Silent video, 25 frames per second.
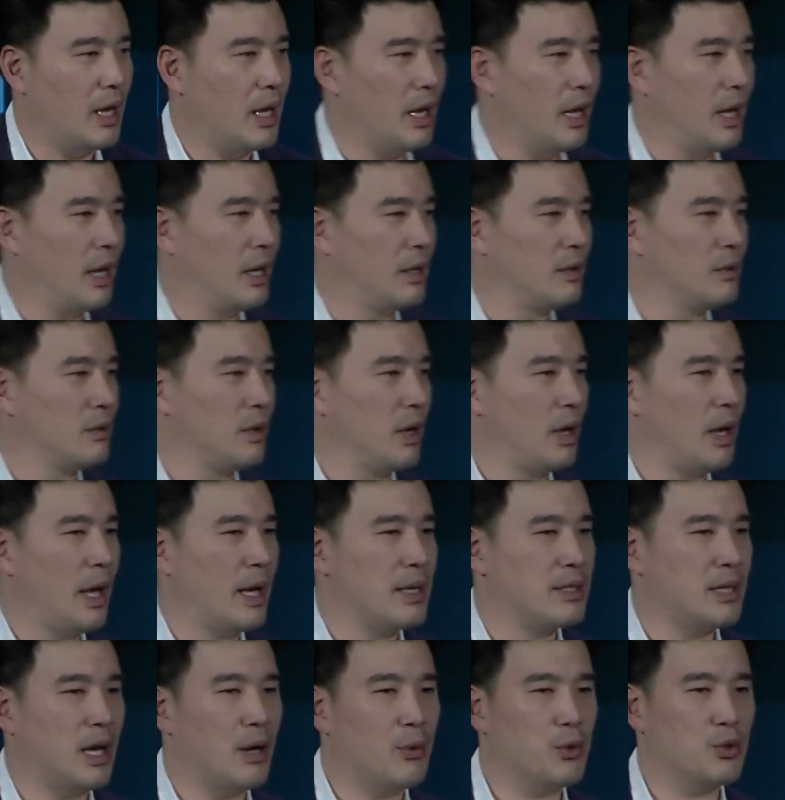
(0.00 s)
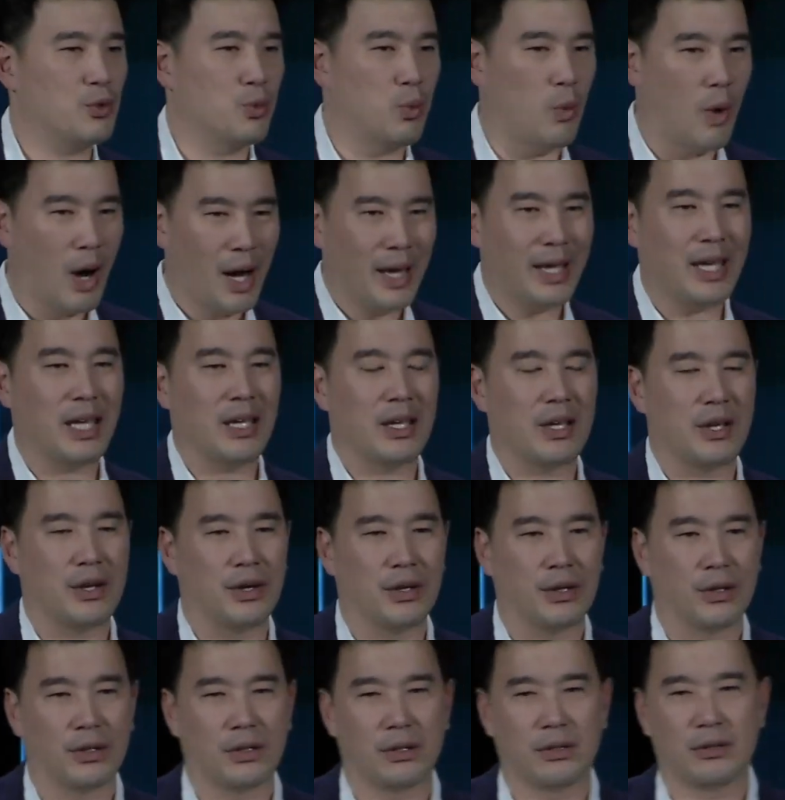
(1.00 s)
And as I was walking
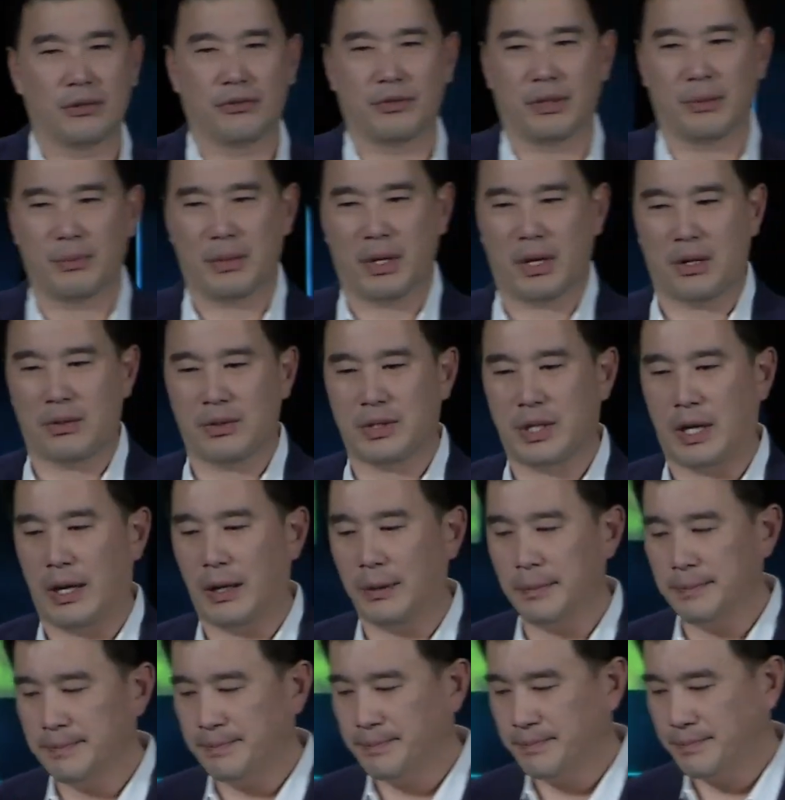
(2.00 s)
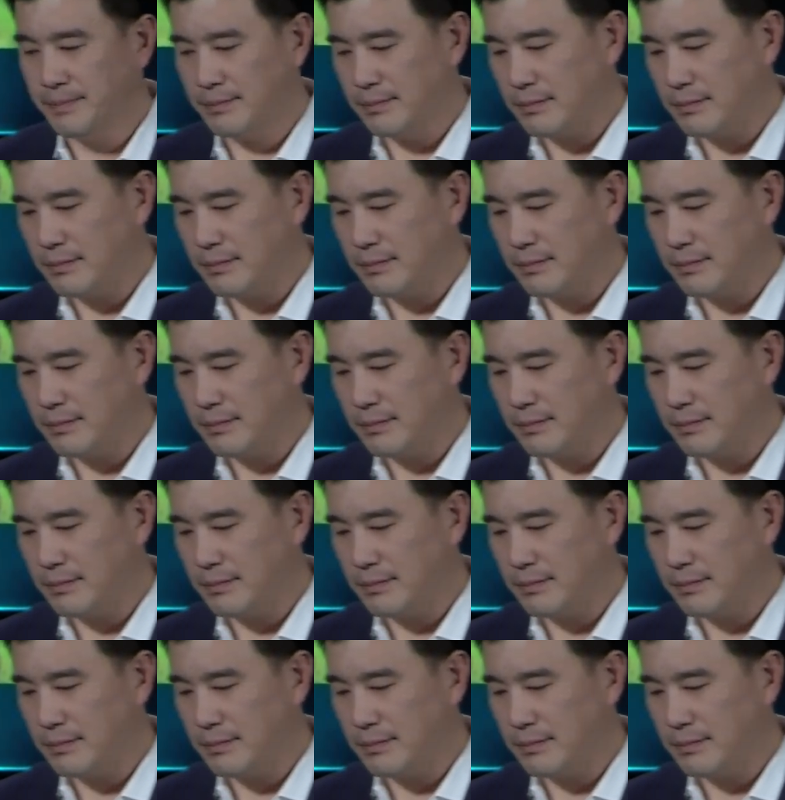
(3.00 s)
here from the hotel,